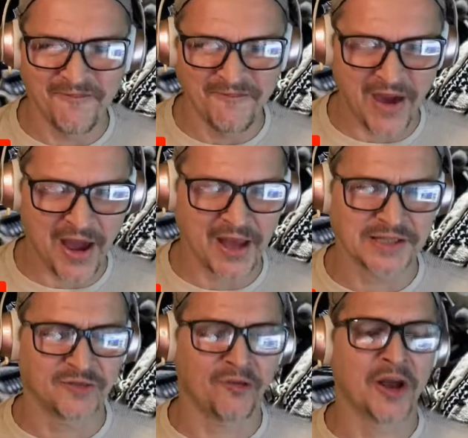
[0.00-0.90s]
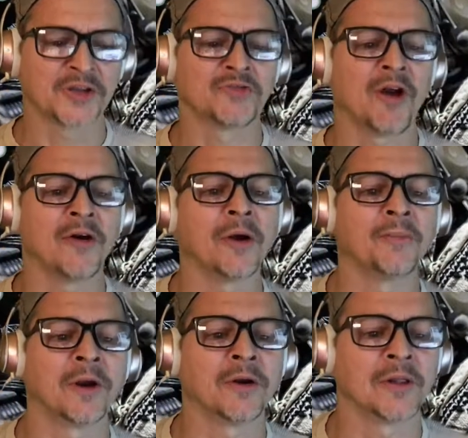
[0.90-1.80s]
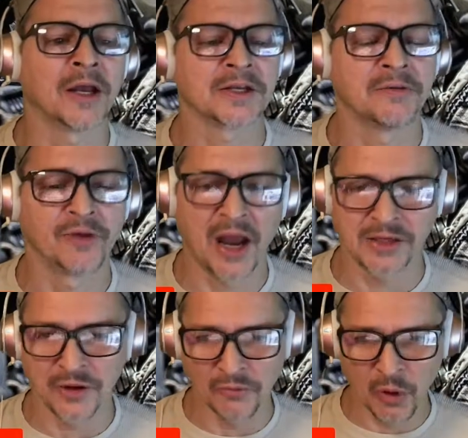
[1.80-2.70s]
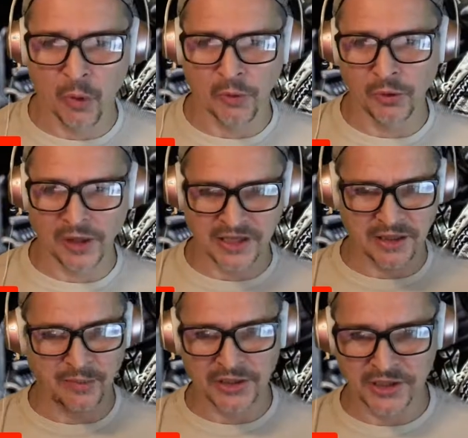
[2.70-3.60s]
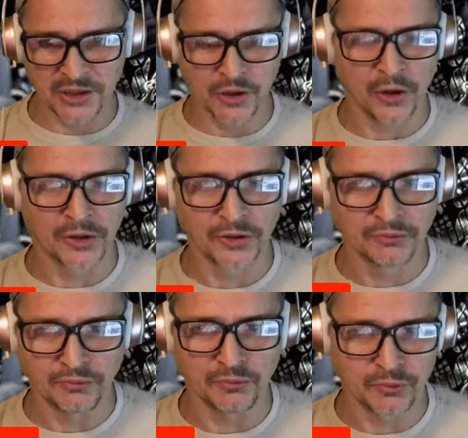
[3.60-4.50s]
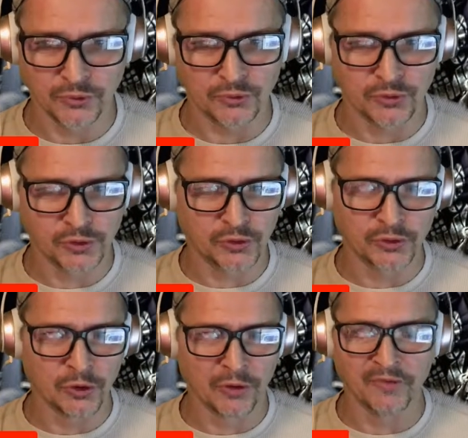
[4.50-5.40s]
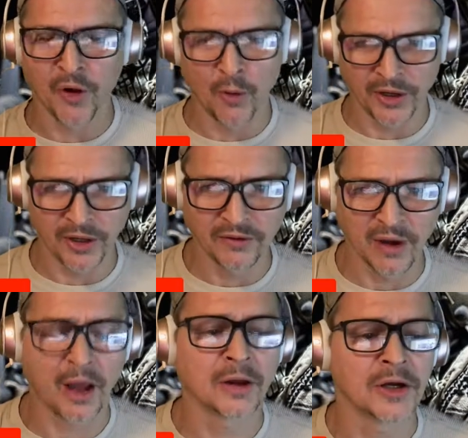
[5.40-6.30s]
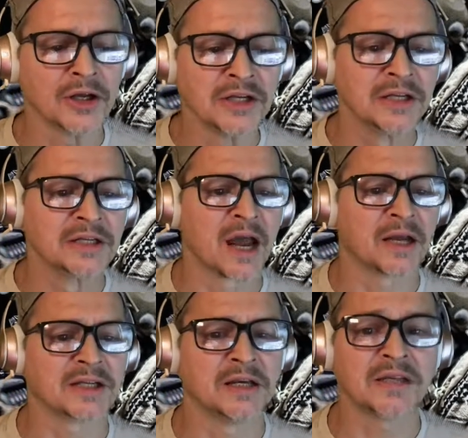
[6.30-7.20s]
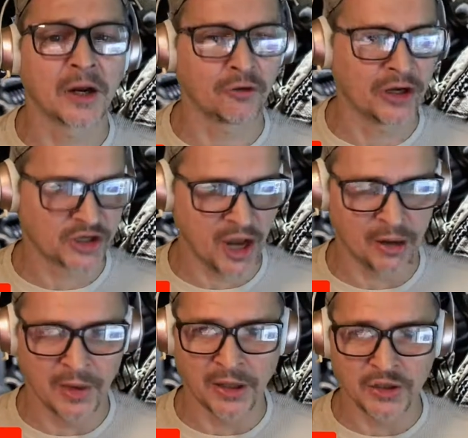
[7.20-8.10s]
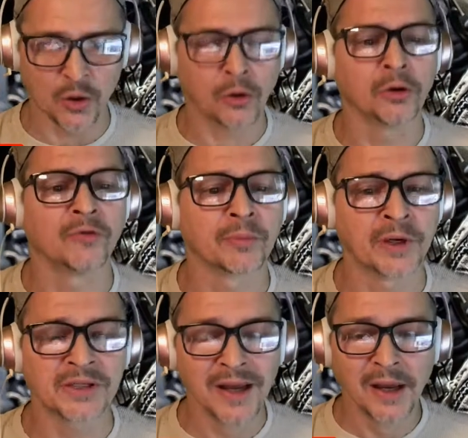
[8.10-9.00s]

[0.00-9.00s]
fast, fast round up there in Alaska. If you guys don't know what Alaska ballistics are, then you don't even go on the internet because this guy's he's got a great channel, man. He's all over the place.